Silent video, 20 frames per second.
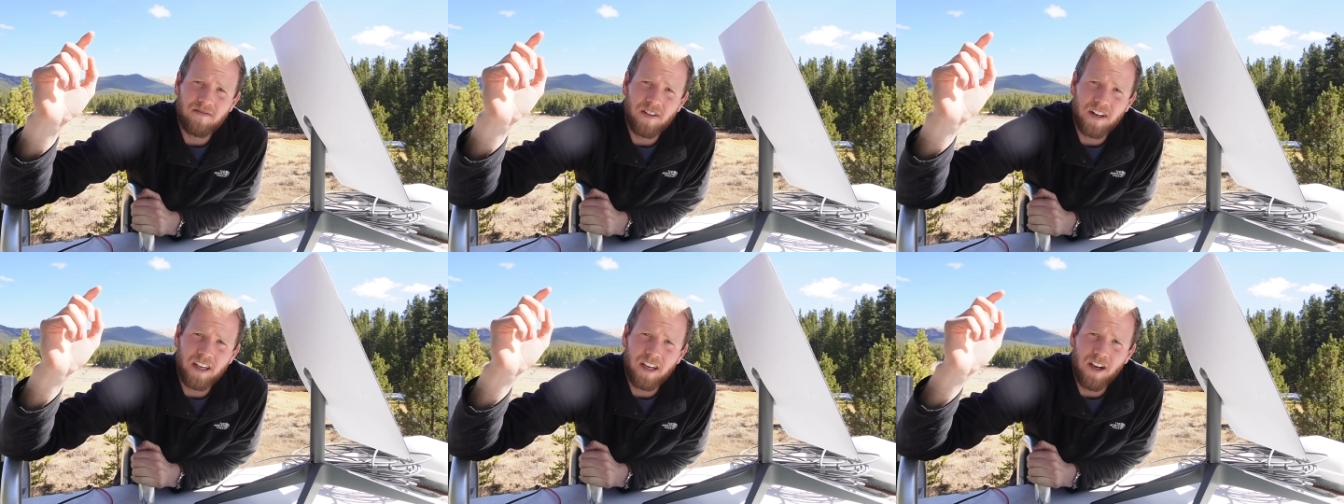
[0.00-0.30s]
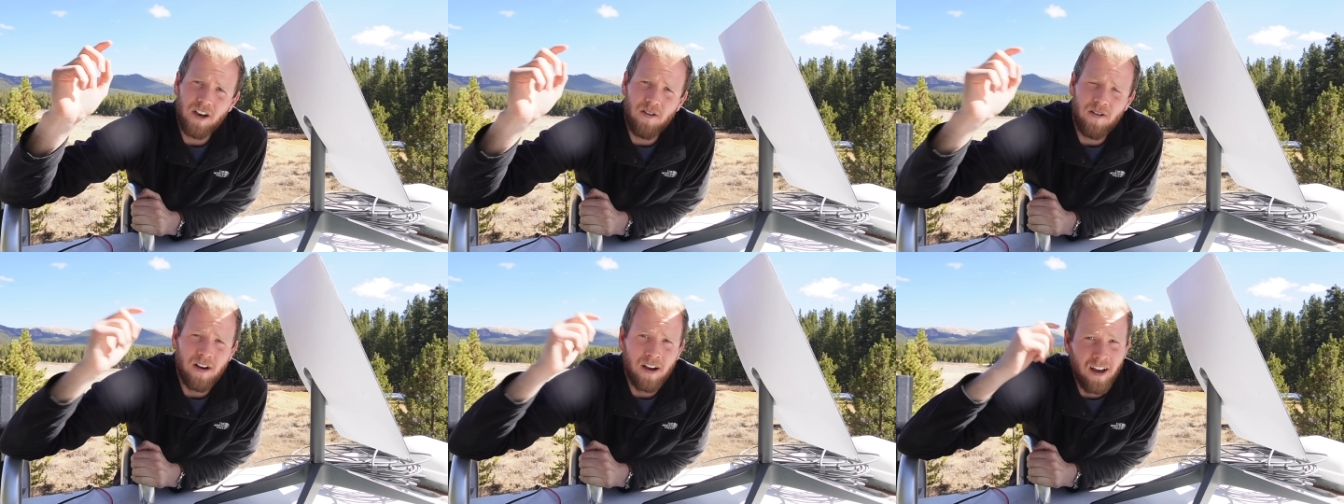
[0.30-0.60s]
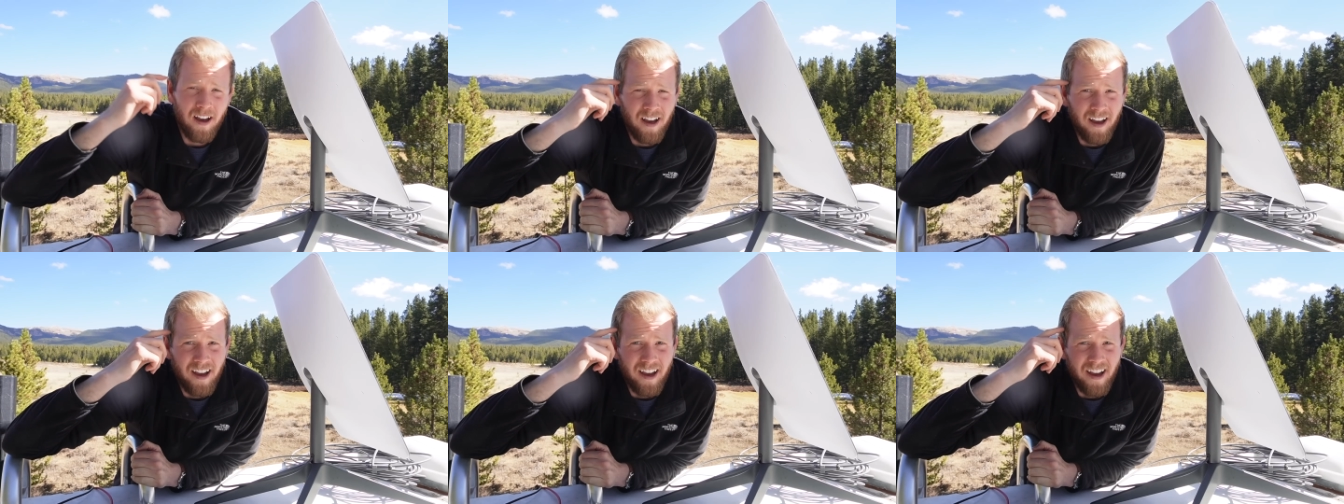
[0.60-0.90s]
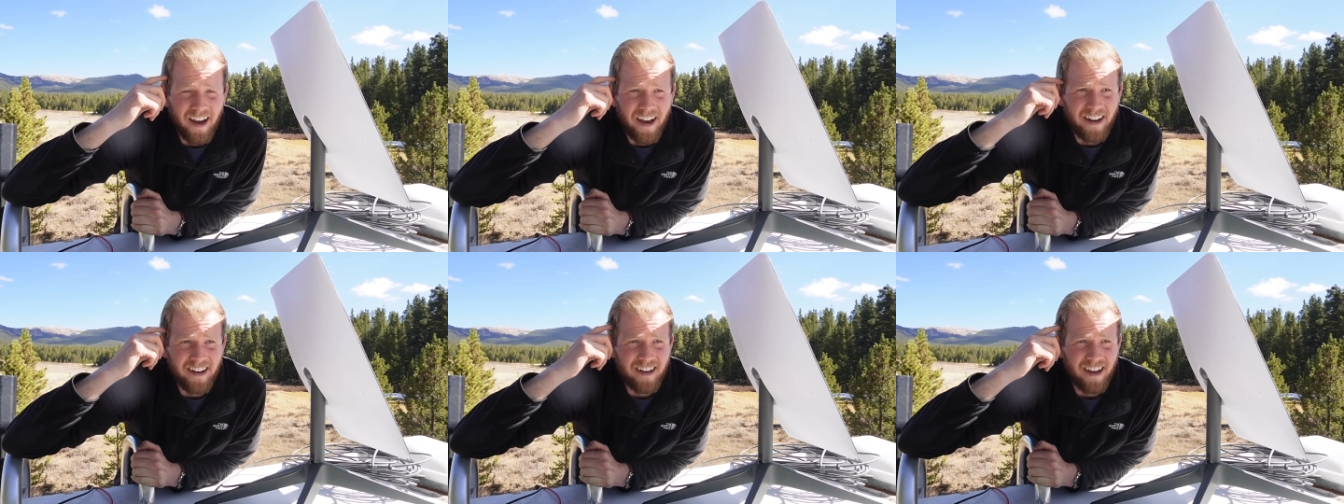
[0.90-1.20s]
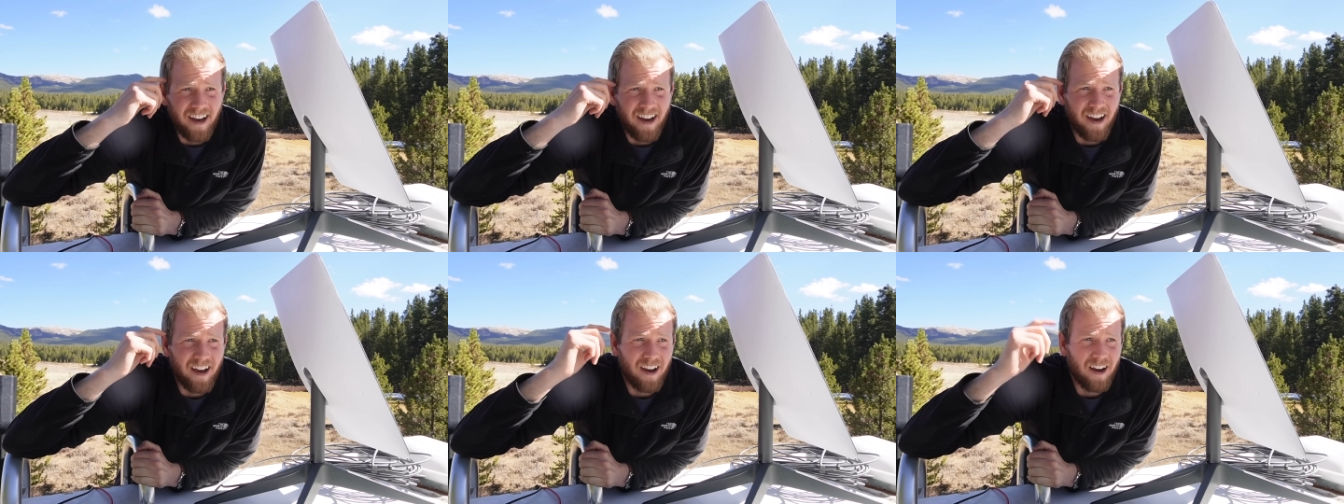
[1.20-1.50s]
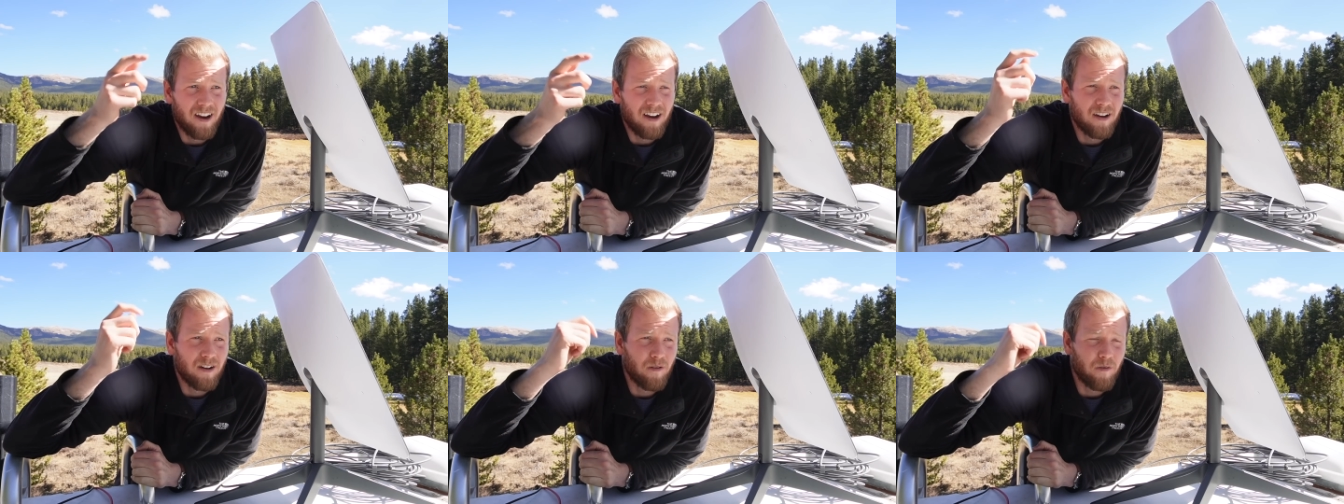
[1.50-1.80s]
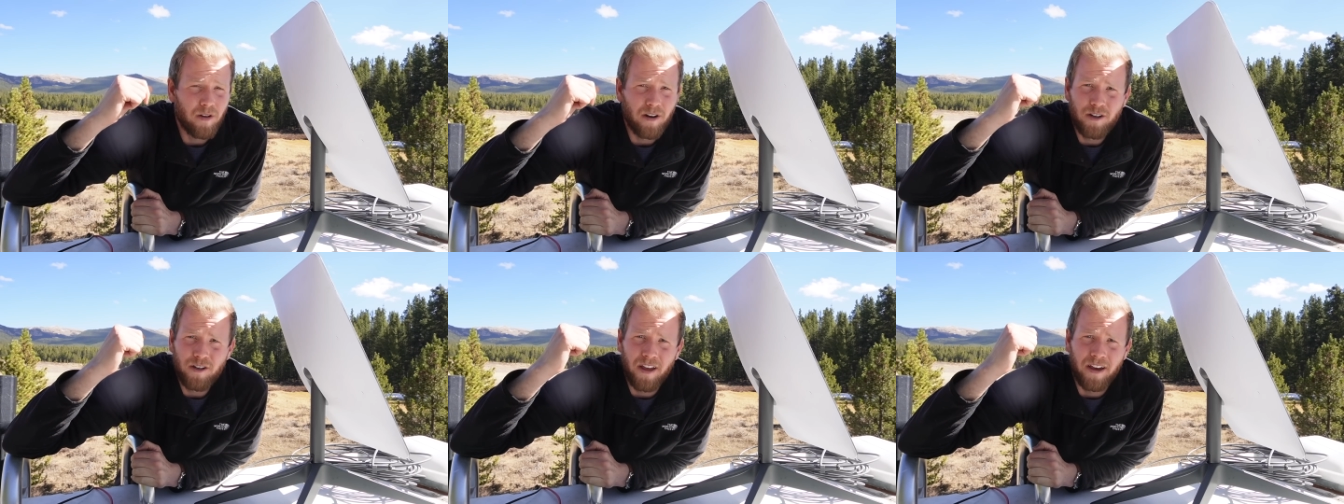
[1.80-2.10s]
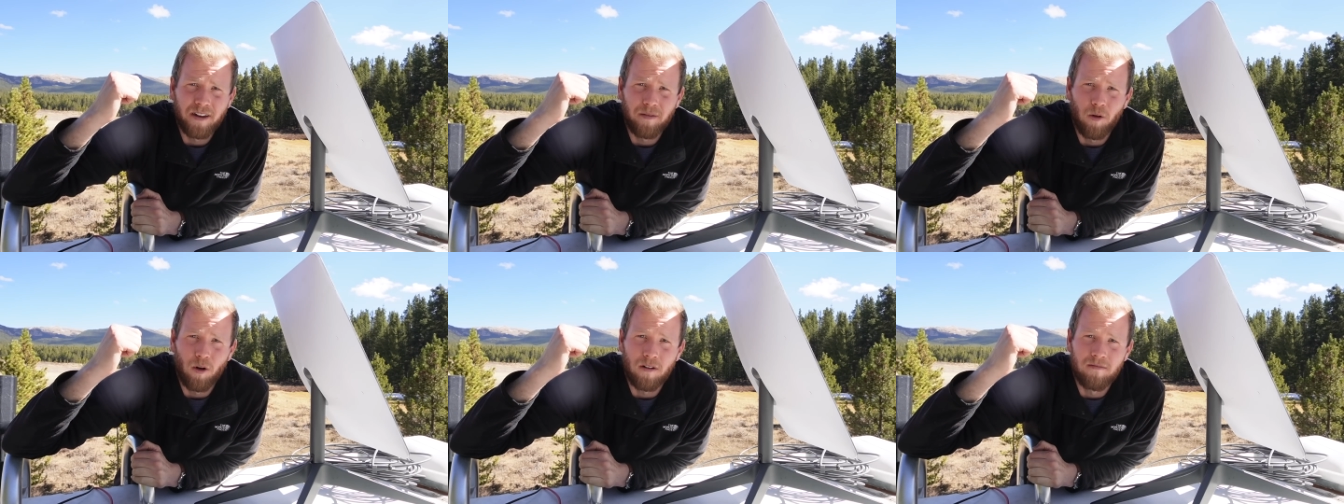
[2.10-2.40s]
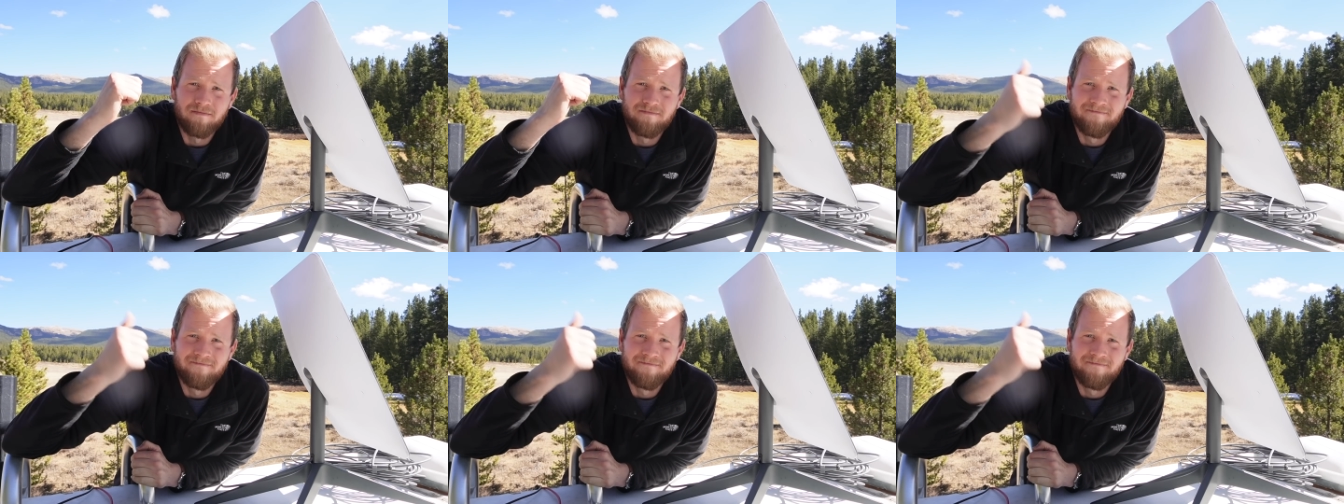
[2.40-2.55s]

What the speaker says: video, and we don't do that anymore.